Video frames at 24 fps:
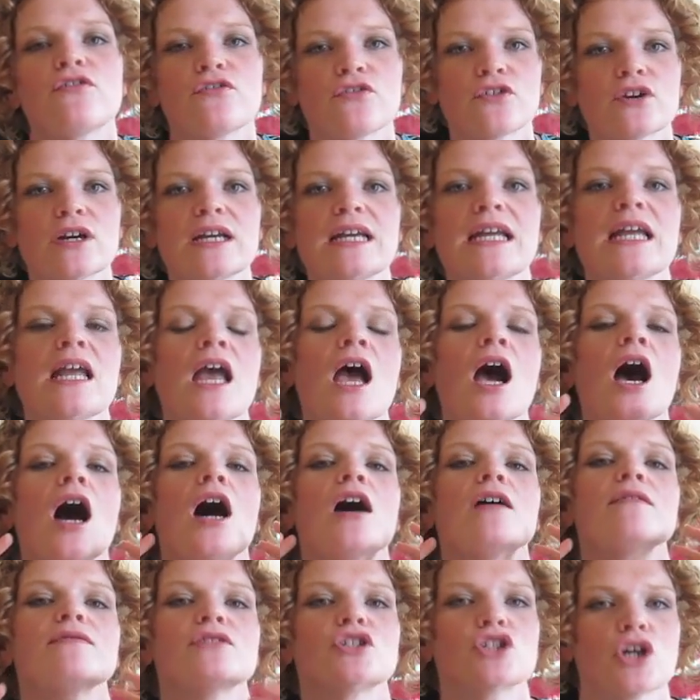free
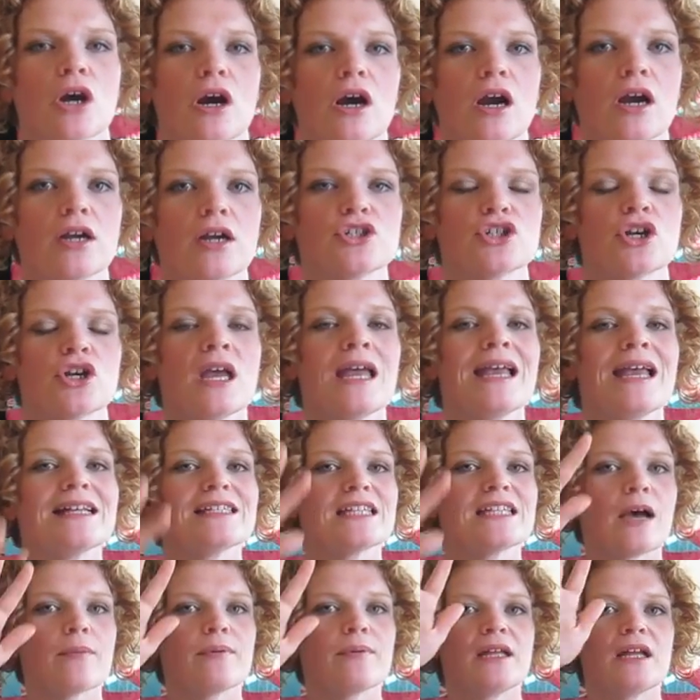of charge.
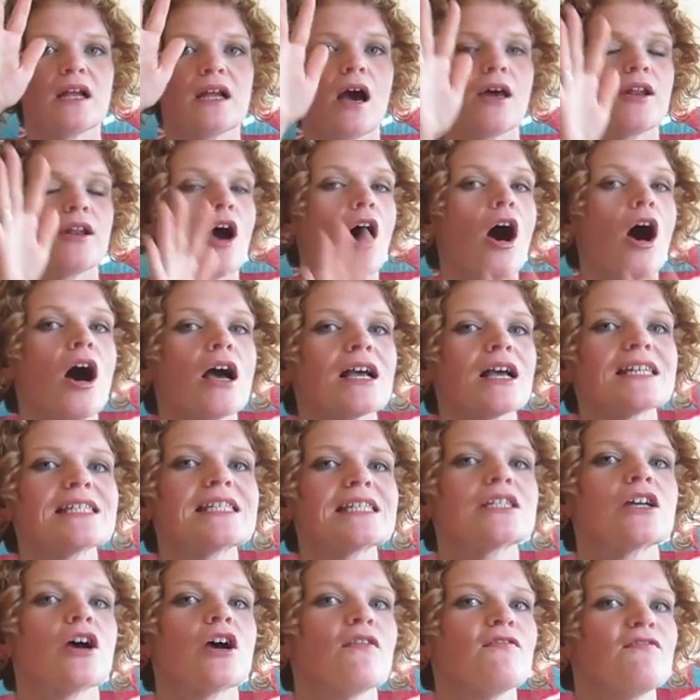It's happening on
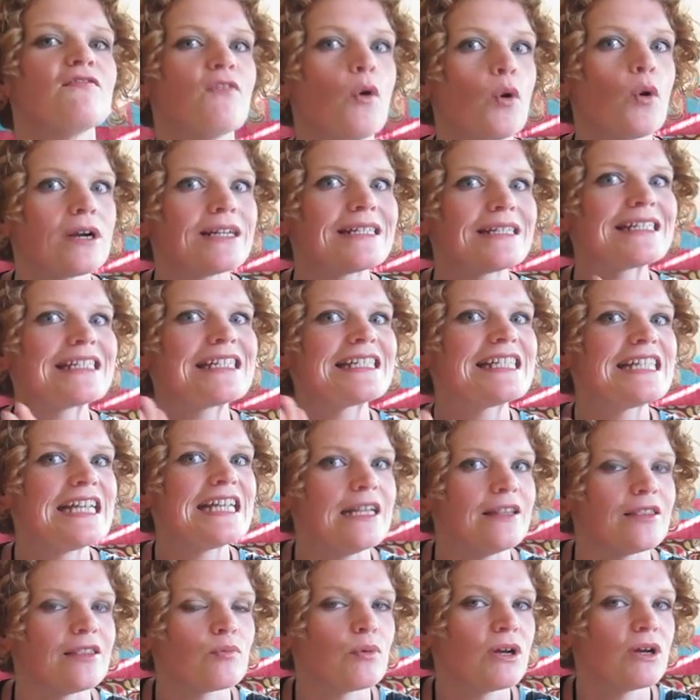August
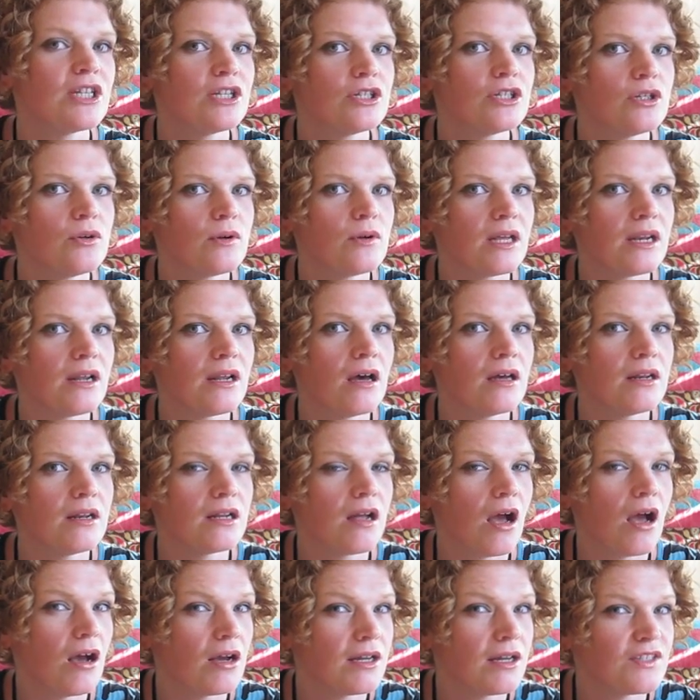fourteenth. What are you doing on
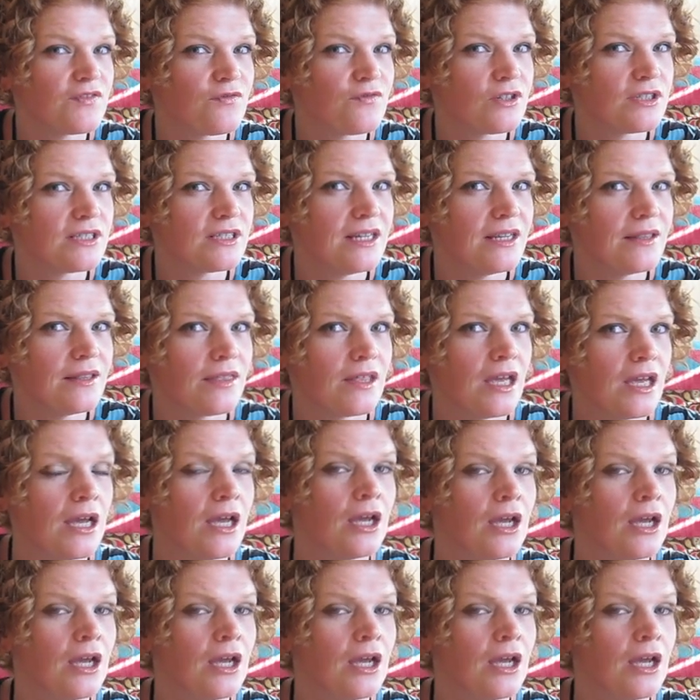August fourteenth?